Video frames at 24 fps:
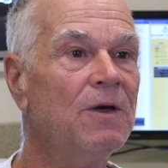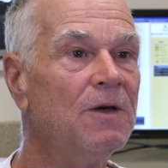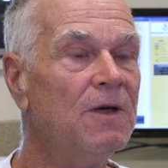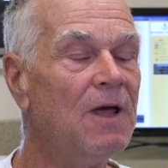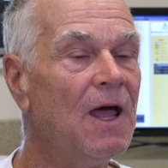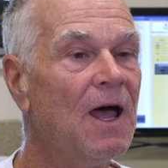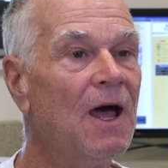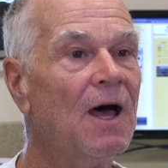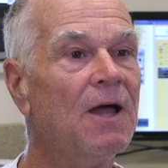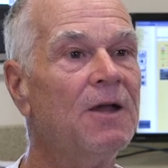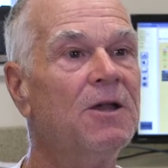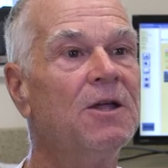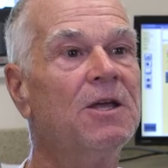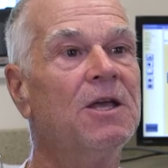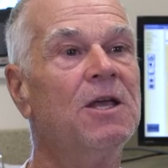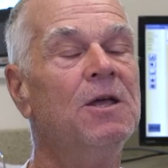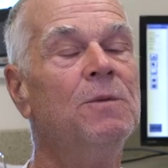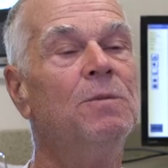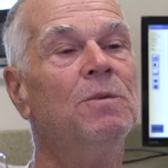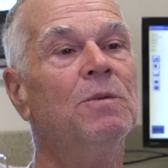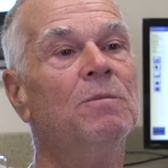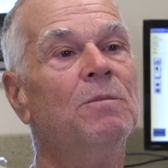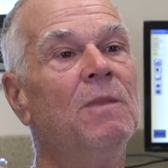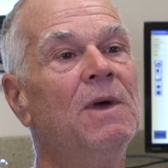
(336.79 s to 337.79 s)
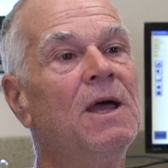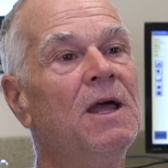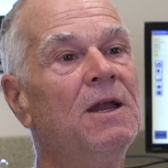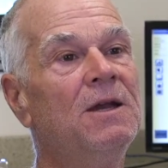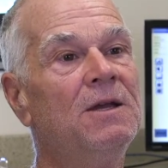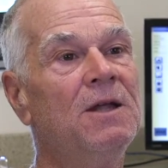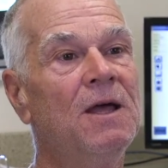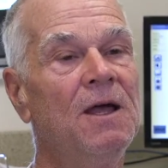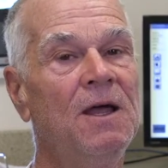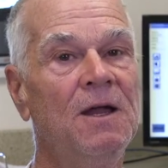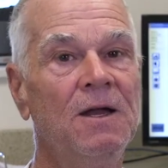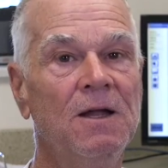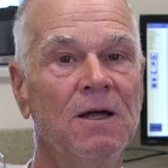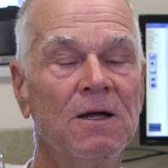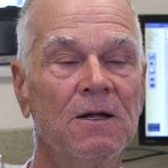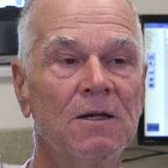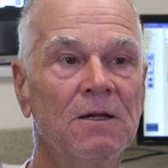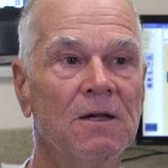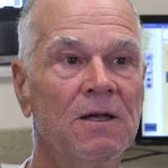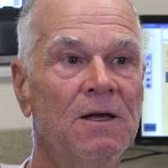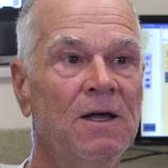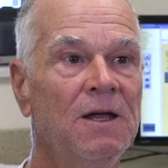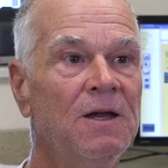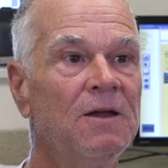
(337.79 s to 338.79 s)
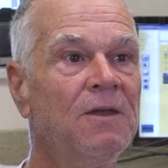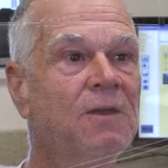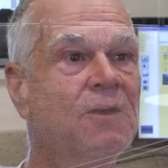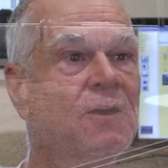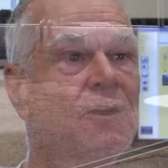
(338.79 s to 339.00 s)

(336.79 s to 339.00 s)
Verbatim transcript: you had to keep them maintained and cleaned.